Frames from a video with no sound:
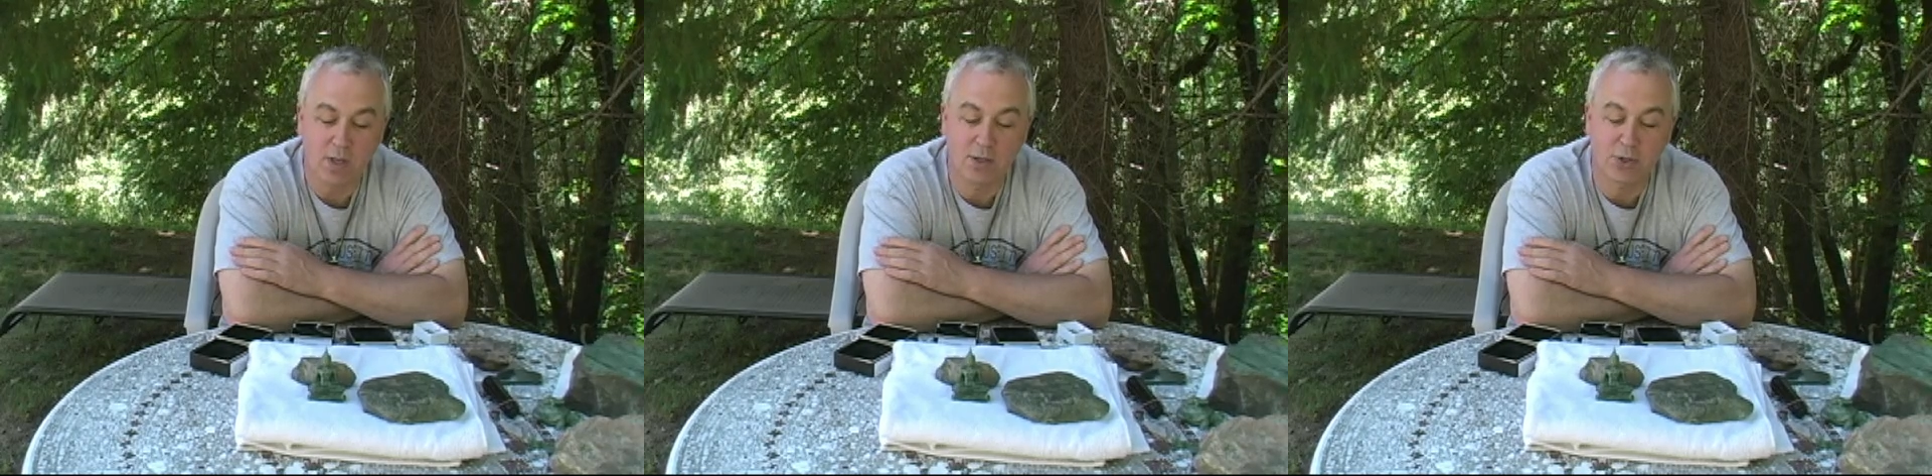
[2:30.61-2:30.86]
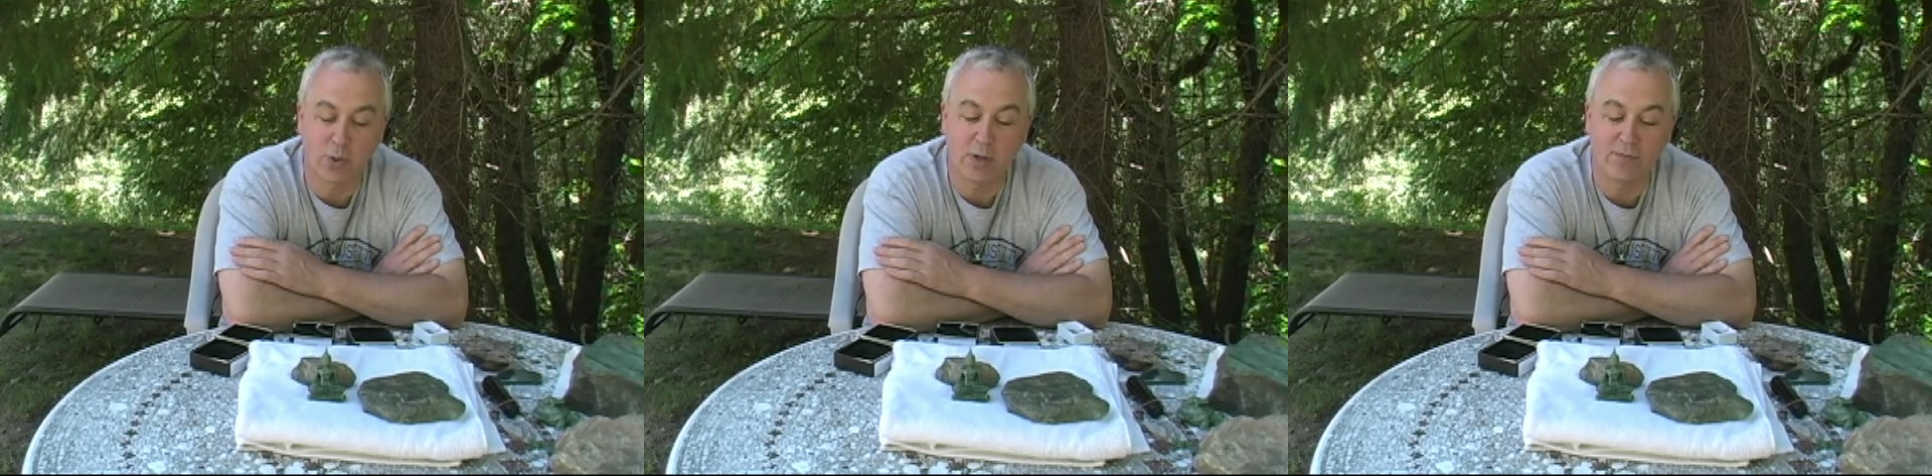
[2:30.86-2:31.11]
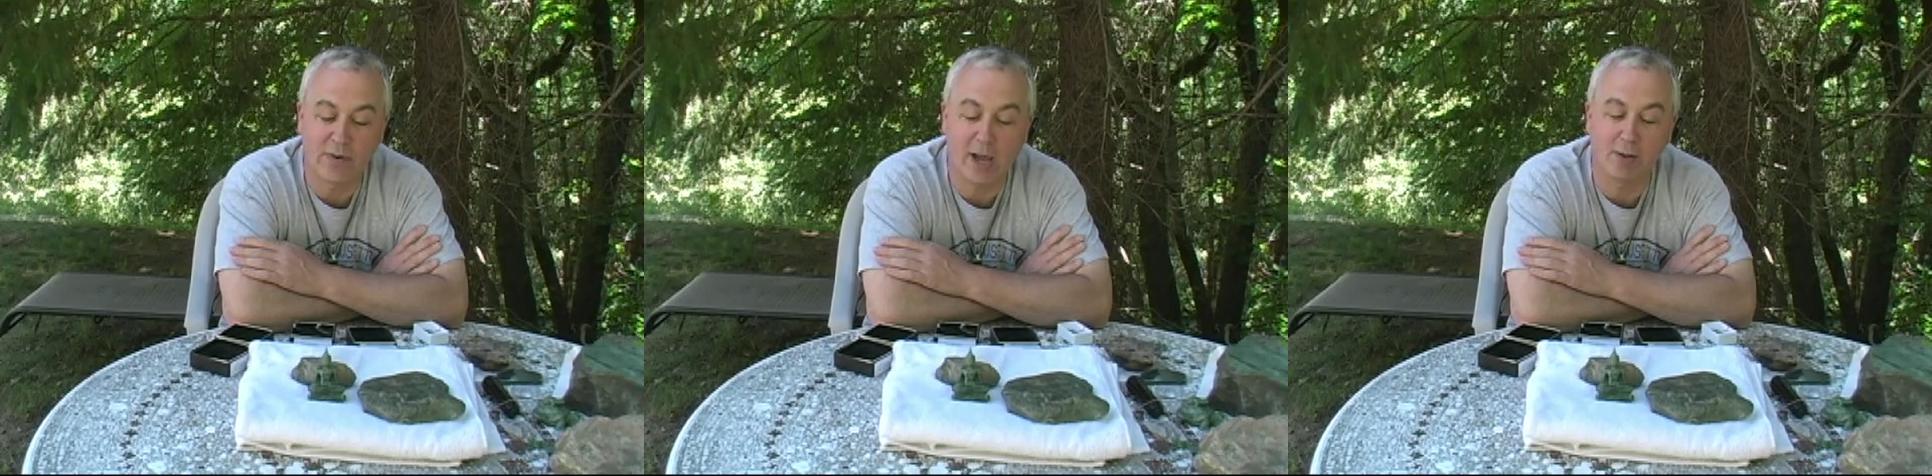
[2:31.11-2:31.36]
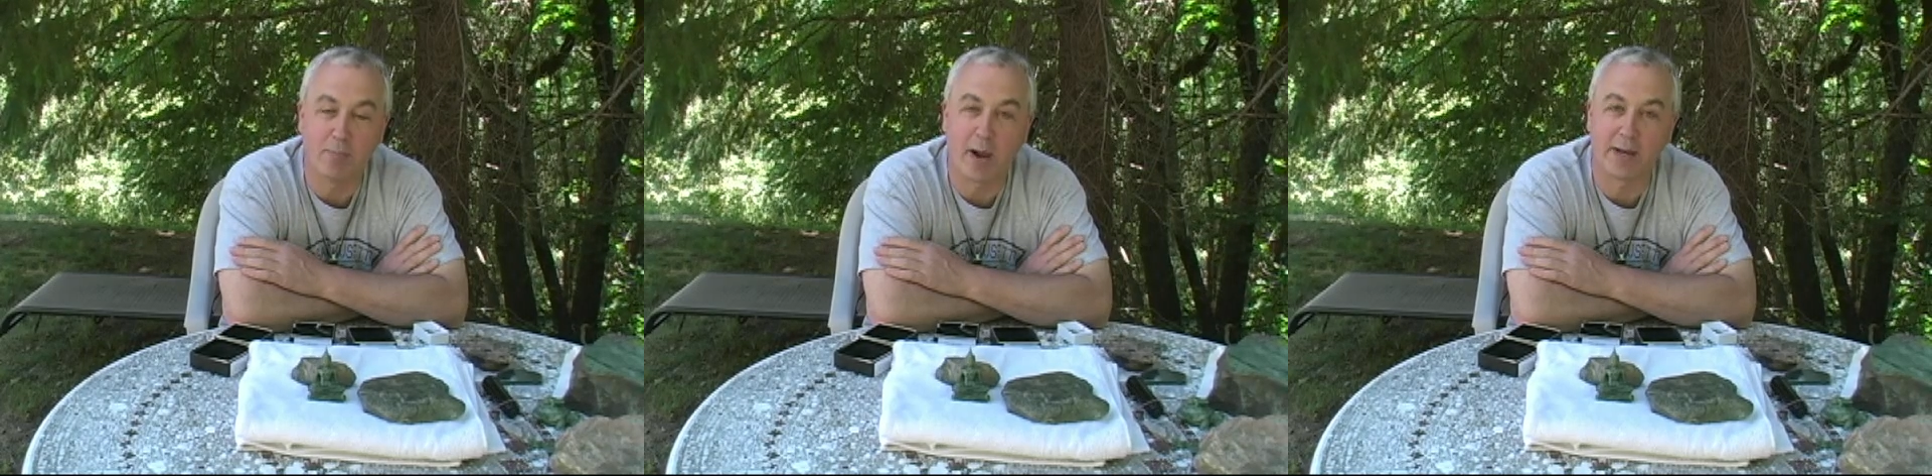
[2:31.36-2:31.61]
So he
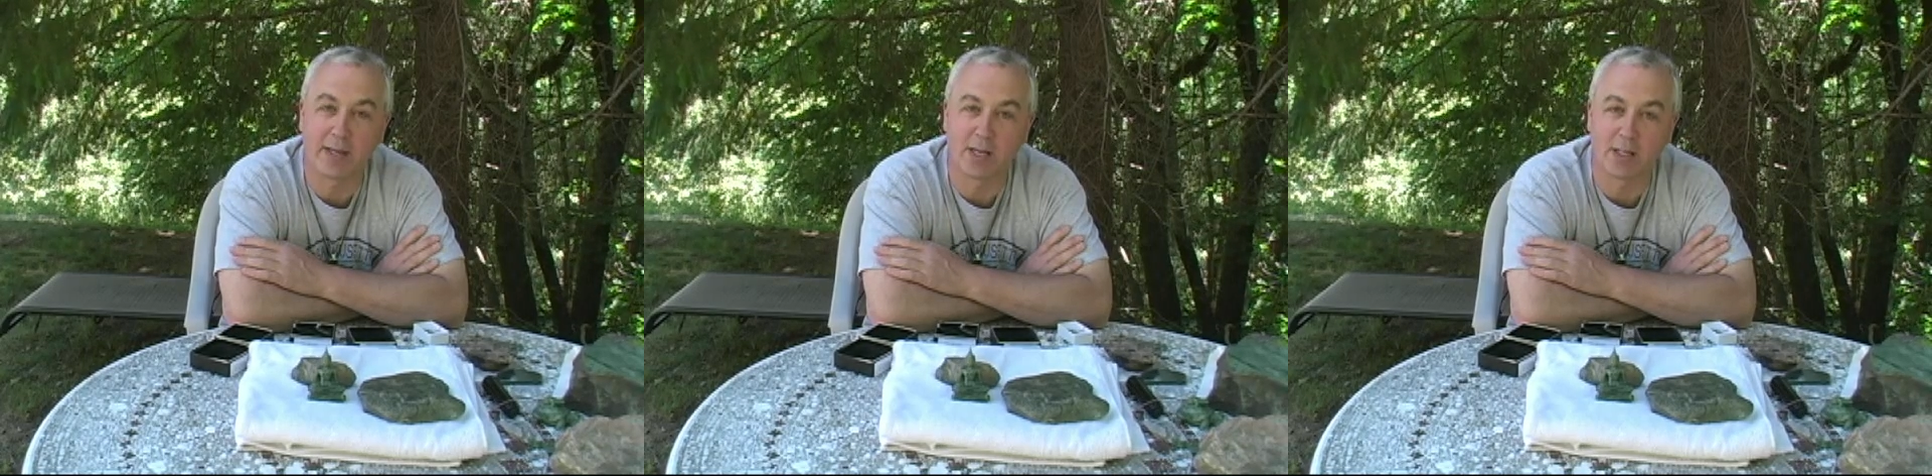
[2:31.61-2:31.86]
filed mining